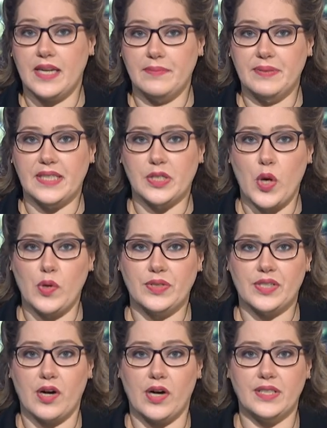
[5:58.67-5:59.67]
Libya's
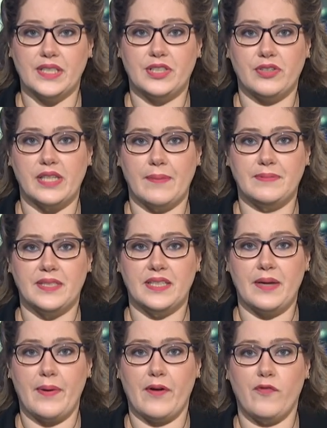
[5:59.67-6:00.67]
Coast Guard
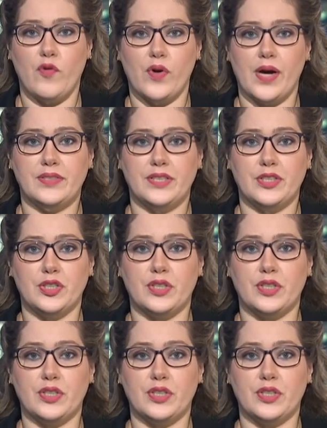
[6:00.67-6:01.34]
intercepted about 400